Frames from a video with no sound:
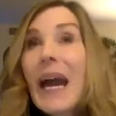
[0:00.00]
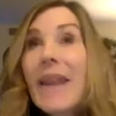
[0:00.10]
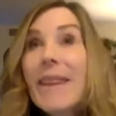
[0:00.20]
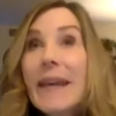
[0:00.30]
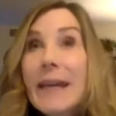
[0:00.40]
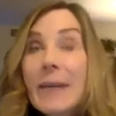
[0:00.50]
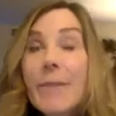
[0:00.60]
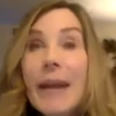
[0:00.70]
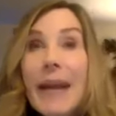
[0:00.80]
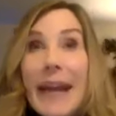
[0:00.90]
And then
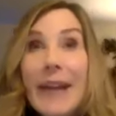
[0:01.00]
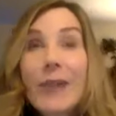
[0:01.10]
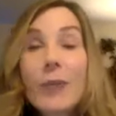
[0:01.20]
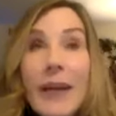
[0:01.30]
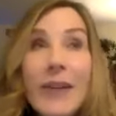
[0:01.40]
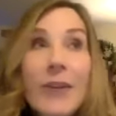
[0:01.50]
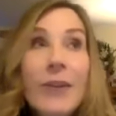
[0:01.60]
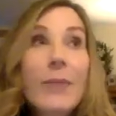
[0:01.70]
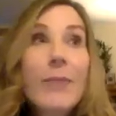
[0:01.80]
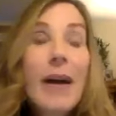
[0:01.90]
my Aunt Gwen,
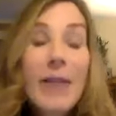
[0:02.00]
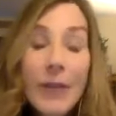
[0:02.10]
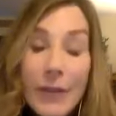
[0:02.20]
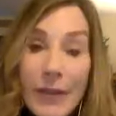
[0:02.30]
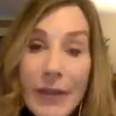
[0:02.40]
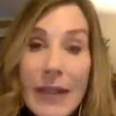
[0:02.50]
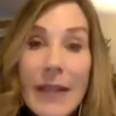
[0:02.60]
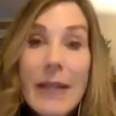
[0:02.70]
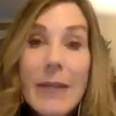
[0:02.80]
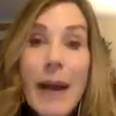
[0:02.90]
her mother,
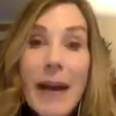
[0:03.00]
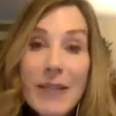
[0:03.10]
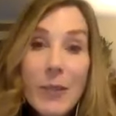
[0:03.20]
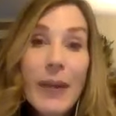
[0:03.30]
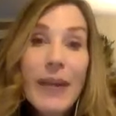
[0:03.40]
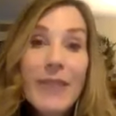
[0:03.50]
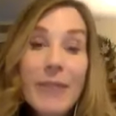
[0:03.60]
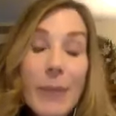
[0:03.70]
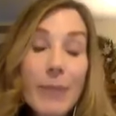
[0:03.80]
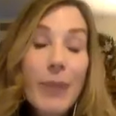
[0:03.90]
passed away
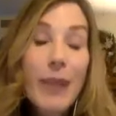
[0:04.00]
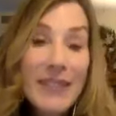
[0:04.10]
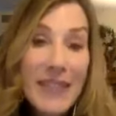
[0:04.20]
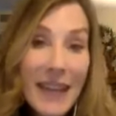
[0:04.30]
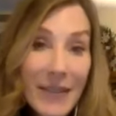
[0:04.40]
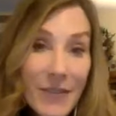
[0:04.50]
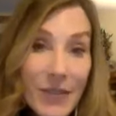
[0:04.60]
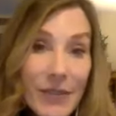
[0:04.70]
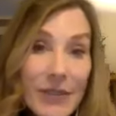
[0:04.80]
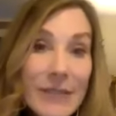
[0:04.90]
from breast
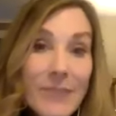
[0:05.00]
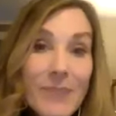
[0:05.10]
cancer